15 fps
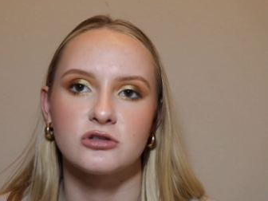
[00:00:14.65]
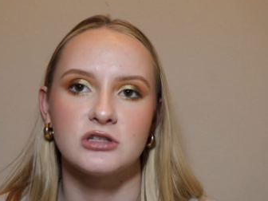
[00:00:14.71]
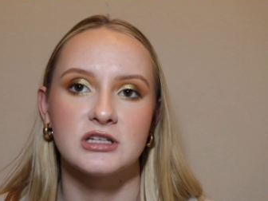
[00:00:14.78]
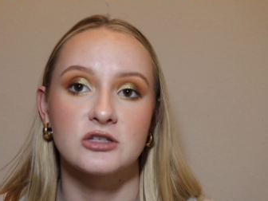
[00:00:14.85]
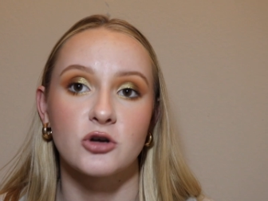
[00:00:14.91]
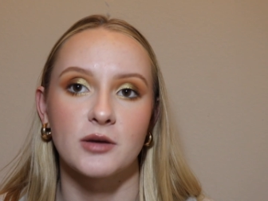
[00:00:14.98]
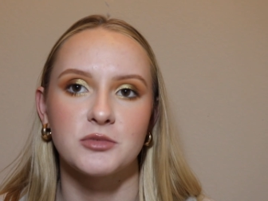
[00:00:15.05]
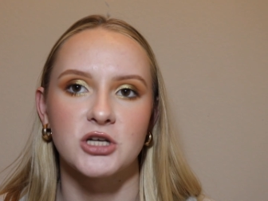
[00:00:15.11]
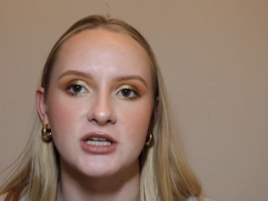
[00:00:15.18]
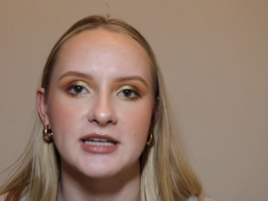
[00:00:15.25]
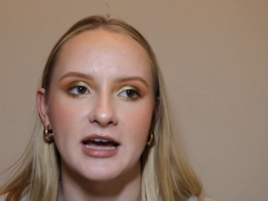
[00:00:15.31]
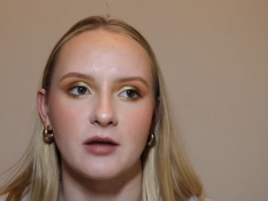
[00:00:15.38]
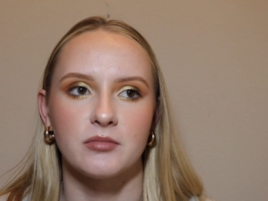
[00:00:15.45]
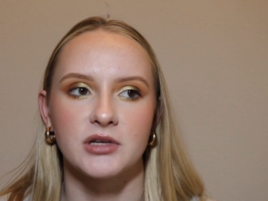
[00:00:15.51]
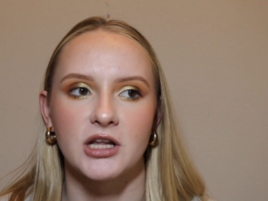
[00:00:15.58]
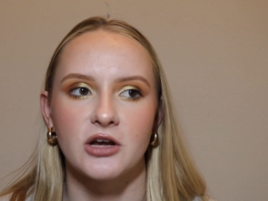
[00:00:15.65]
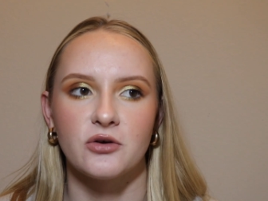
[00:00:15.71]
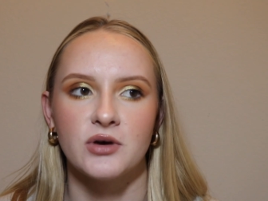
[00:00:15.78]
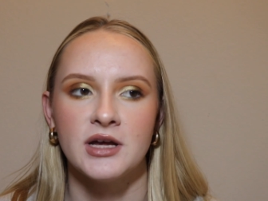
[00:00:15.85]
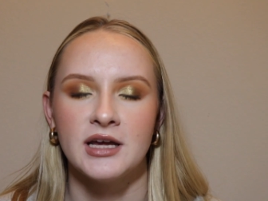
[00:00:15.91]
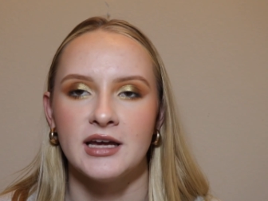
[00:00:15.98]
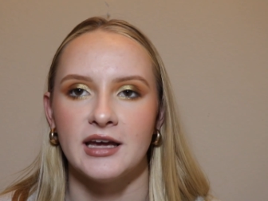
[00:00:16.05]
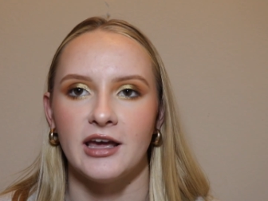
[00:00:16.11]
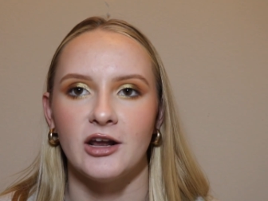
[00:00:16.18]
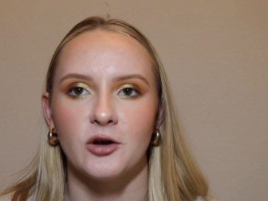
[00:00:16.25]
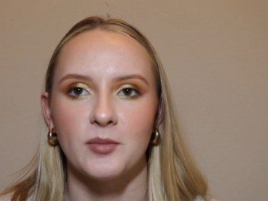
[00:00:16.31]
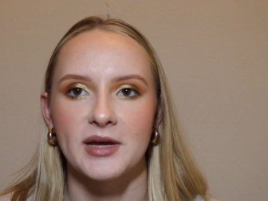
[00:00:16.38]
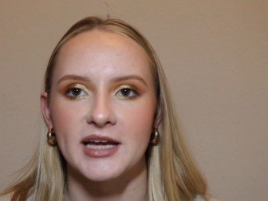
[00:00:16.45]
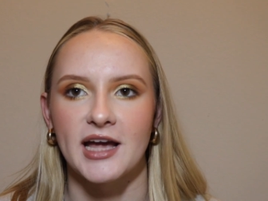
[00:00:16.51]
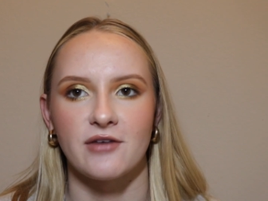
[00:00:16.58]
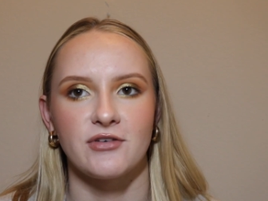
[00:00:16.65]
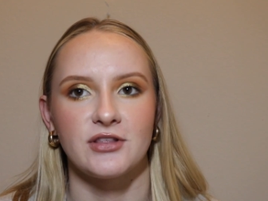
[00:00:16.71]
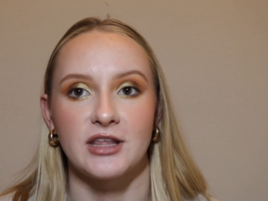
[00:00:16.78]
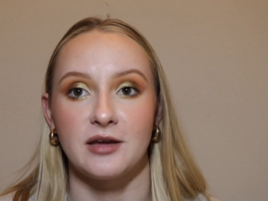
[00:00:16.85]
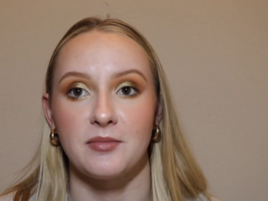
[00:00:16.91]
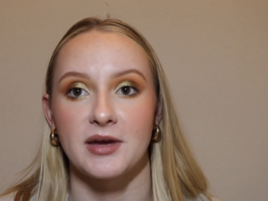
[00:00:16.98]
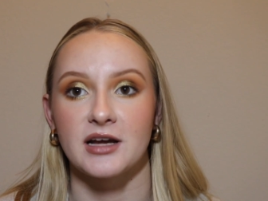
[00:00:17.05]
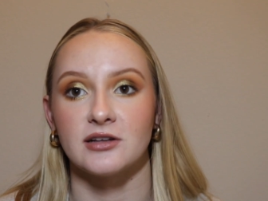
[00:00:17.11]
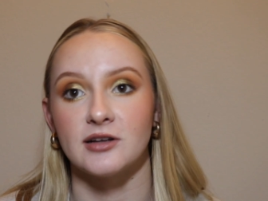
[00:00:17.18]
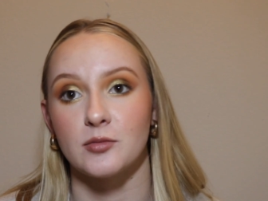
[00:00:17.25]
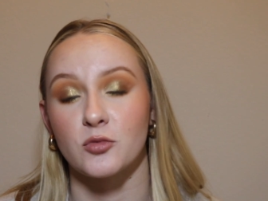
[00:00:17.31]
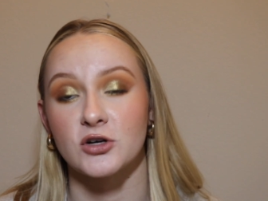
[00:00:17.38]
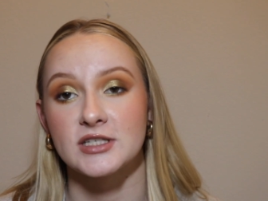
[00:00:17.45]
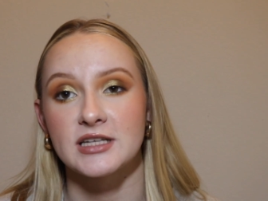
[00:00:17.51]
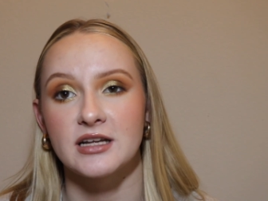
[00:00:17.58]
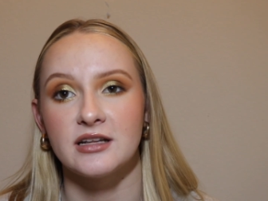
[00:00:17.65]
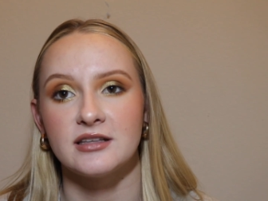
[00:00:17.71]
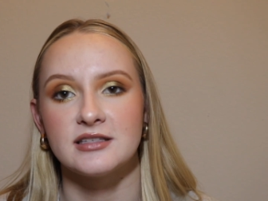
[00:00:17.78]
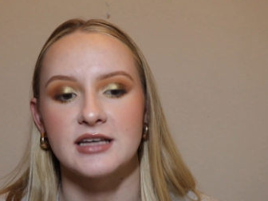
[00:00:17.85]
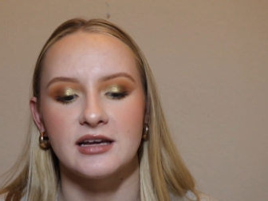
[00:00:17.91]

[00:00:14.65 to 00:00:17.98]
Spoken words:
description down below. It'll make everything make a lot more sense.